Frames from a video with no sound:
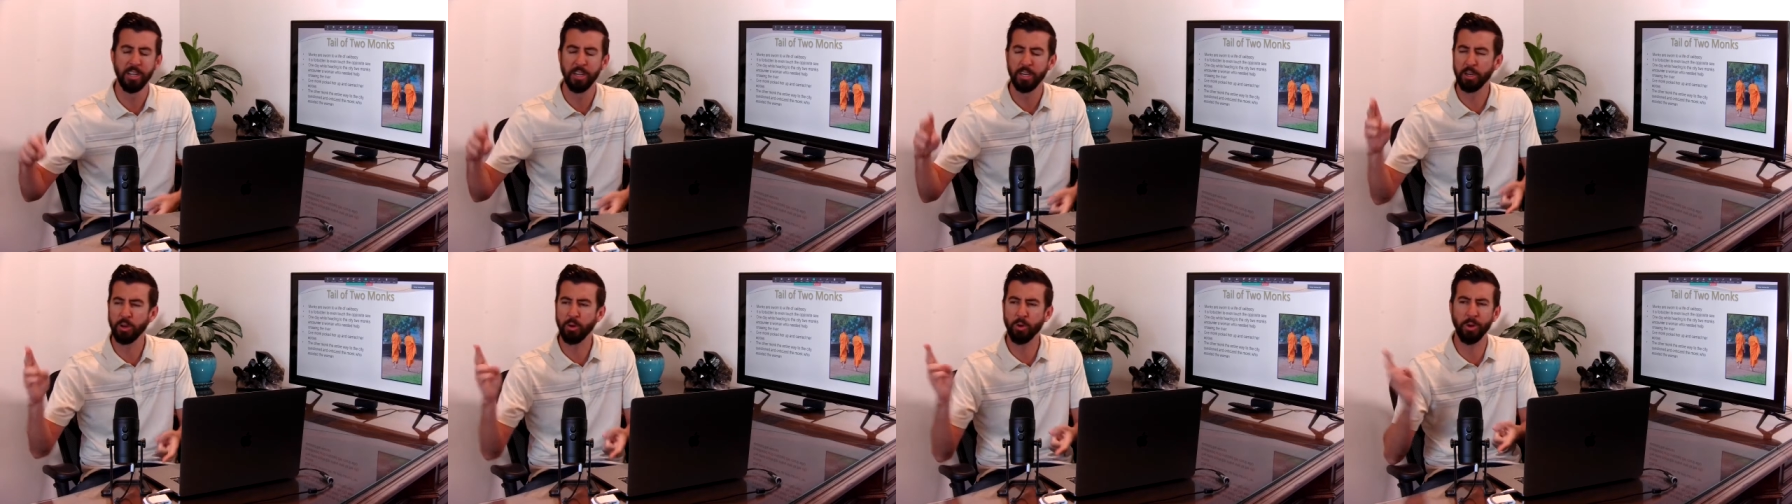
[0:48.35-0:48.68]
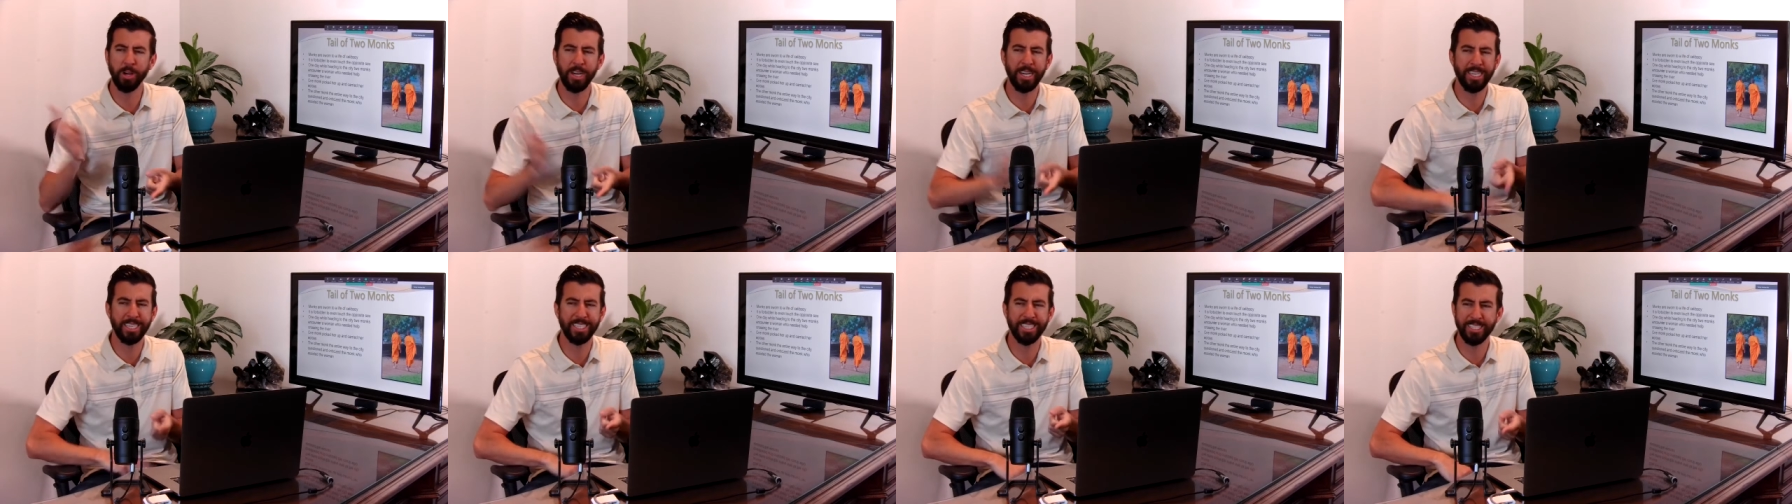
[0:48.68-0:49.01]

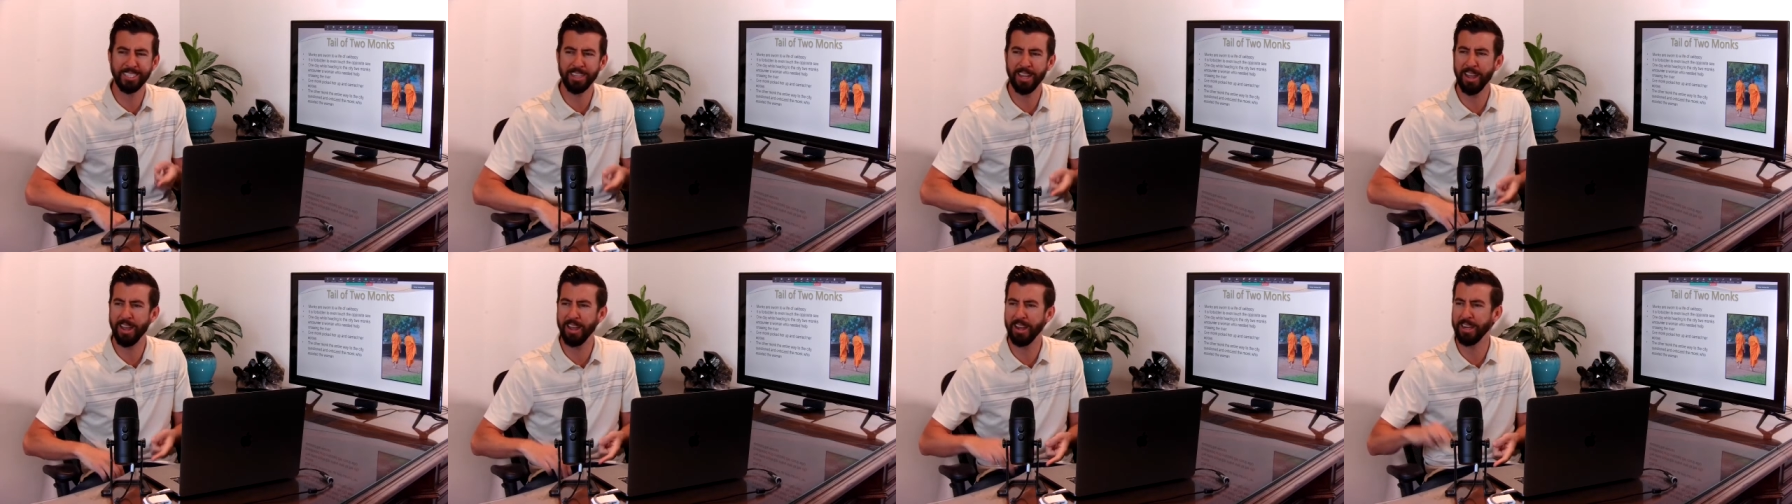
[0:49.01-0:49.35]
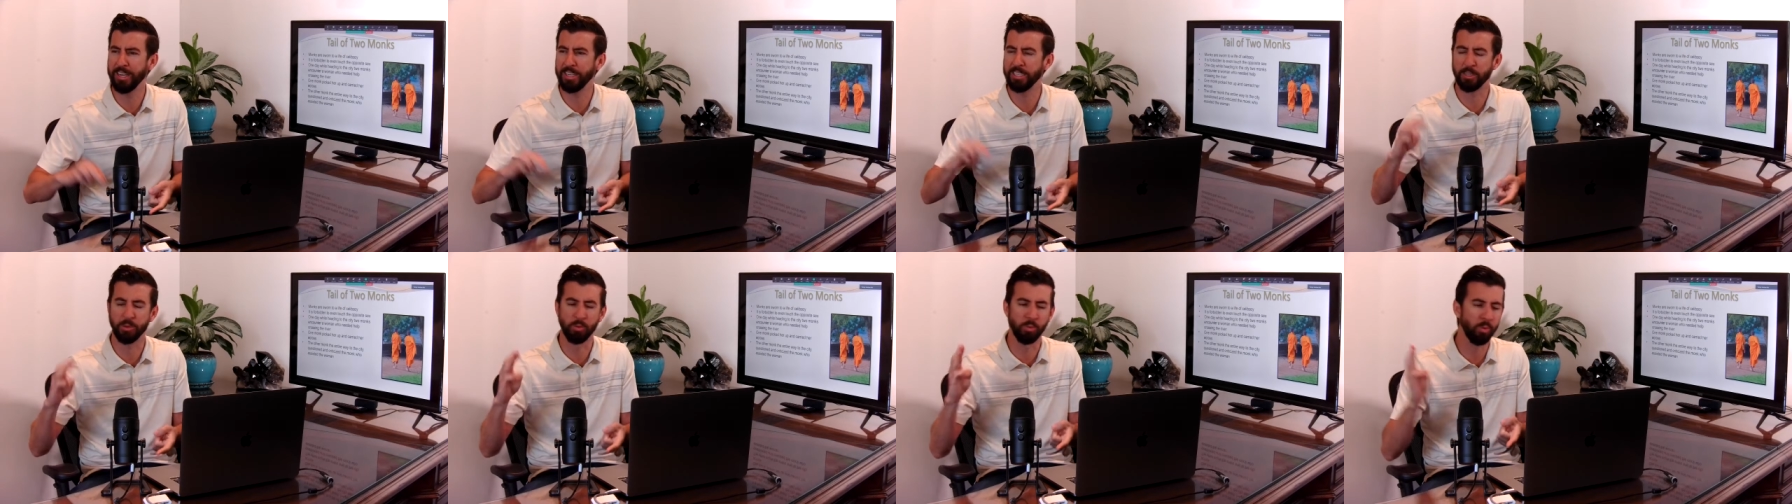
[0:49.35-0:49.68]

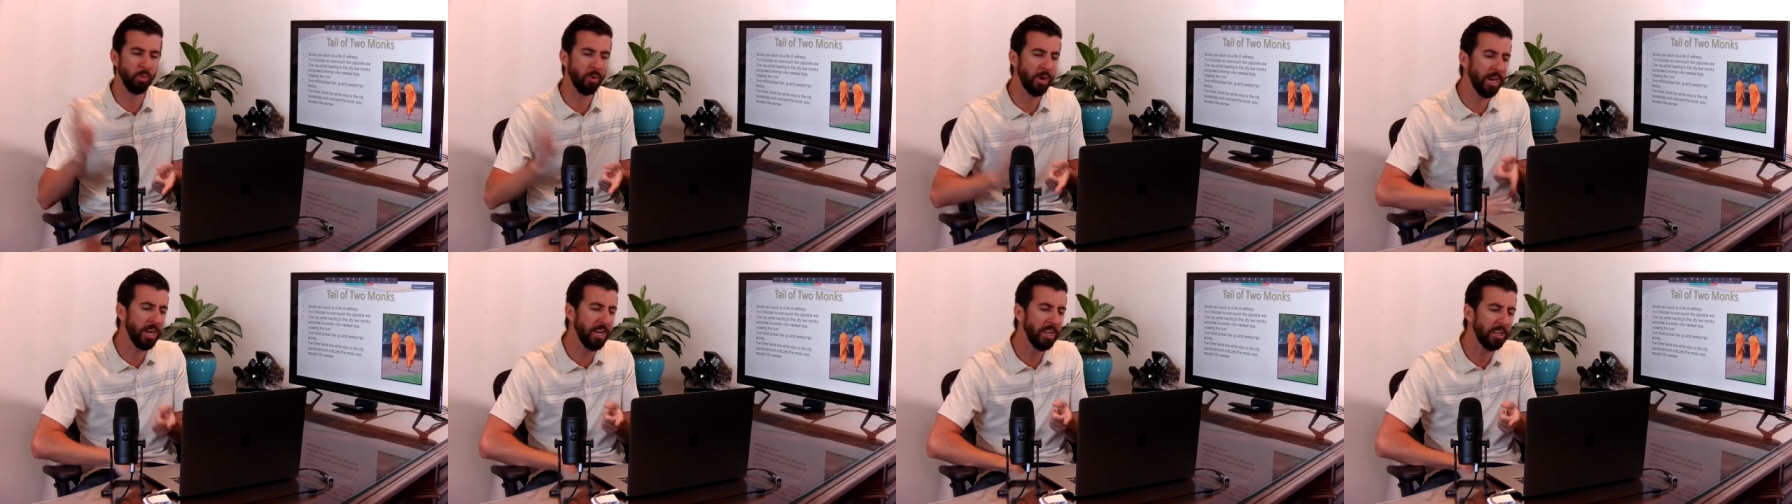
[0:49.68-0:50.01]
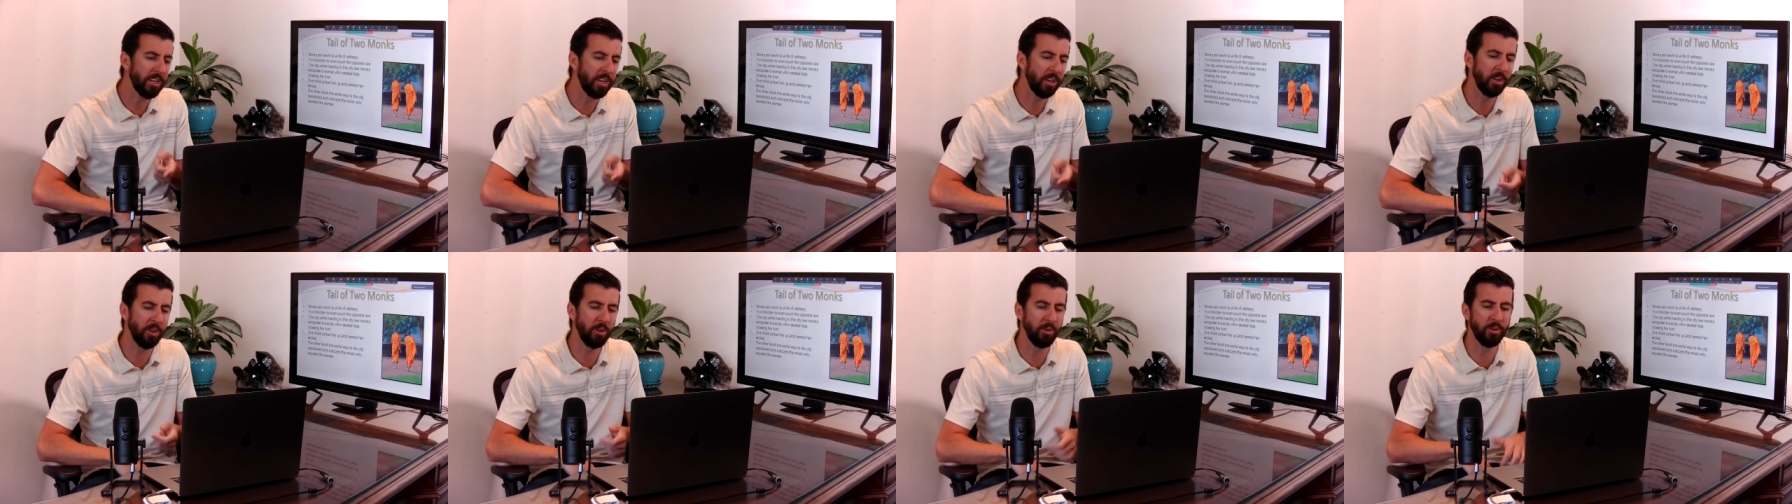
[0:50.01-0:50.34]
criticized,
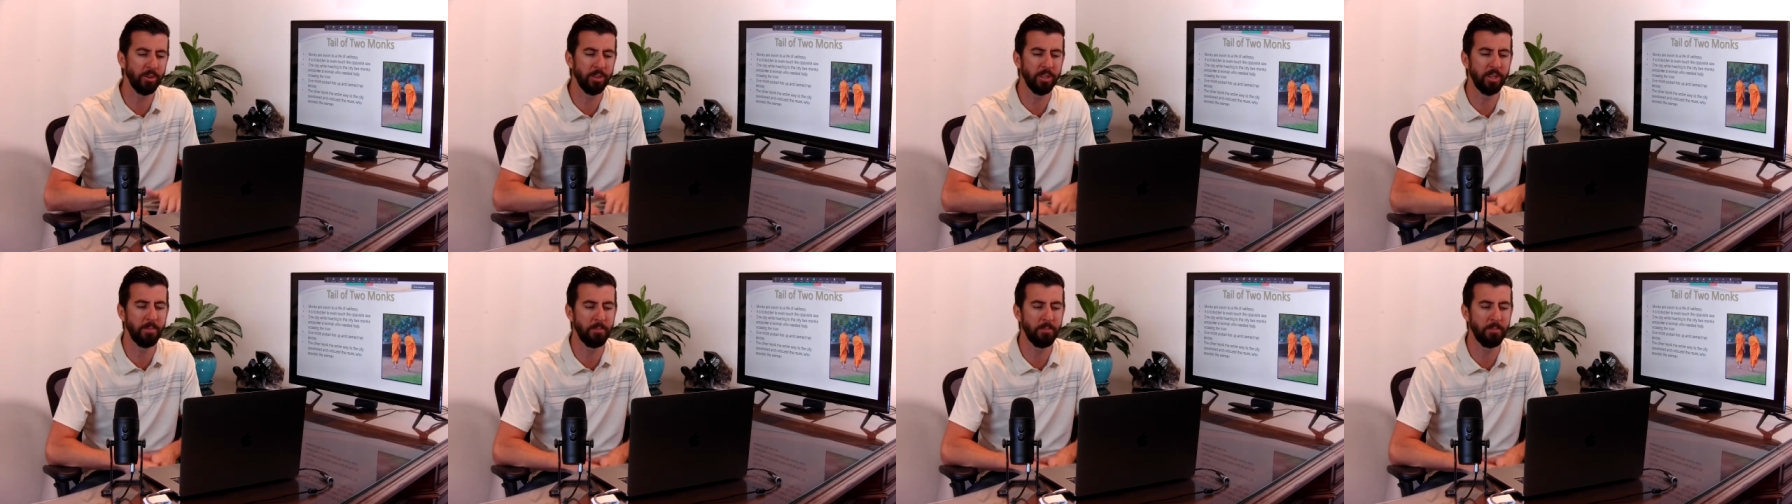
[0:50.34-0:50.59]
ridiculed